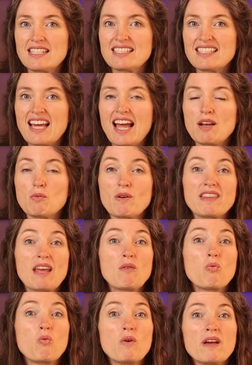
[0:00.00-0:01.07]
decide what they
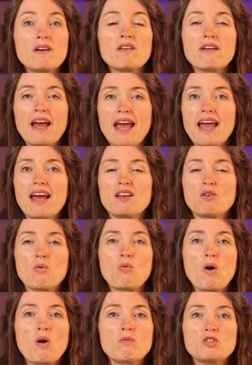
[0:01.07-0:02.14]
will and
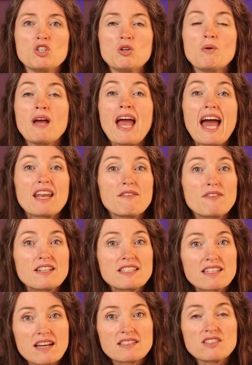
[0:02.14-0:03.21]
won't do. And if
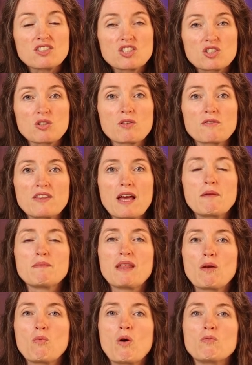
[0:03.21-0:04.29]
it doesn't serve them,
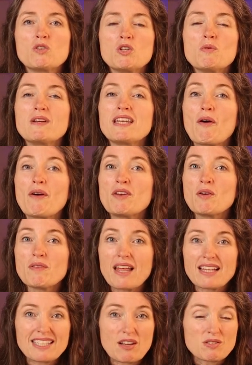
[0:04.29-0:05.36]
they won't do it. Now, I know
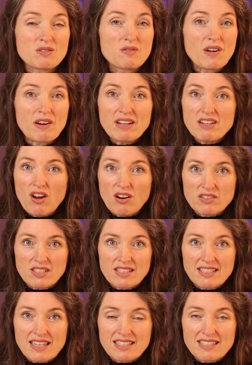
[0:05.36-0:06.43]
that sounds very
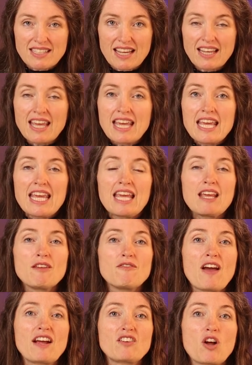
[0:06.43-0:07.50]
narcissistic. In
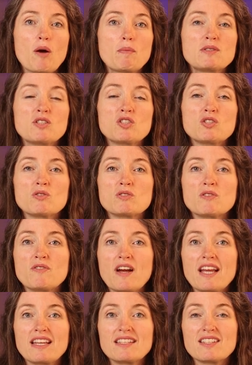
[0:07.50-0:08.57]
fact, oppositional
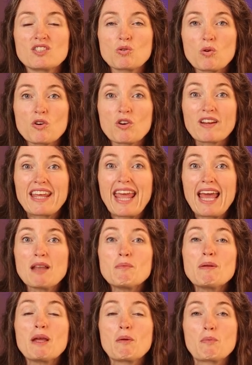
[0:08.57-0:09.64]
defiant disorder
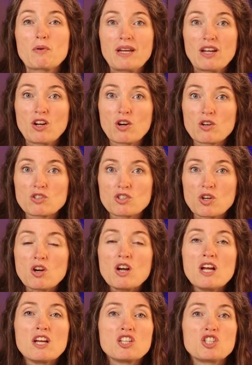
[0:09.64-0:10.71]
can be a precursor
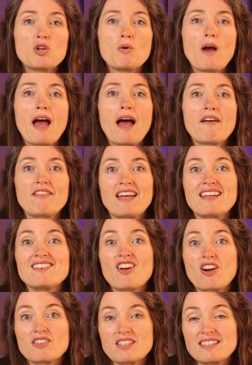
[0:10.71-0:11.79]
to having a
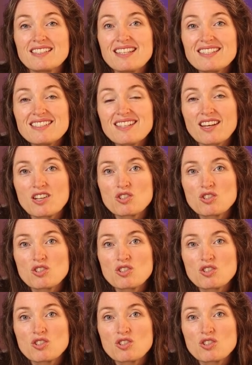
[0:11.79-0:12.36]
narcissistic